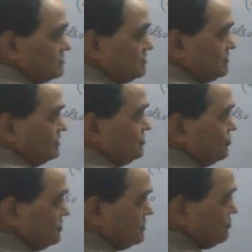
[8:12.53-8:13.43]
the value.
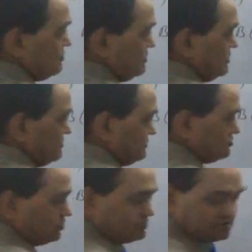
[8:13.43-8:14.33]
Okay, now let me
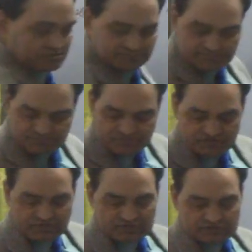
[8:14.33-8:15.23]
solve it
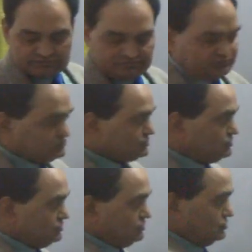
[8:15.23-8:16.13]
further.
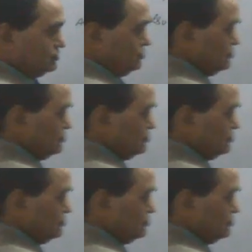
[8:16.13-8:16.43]
So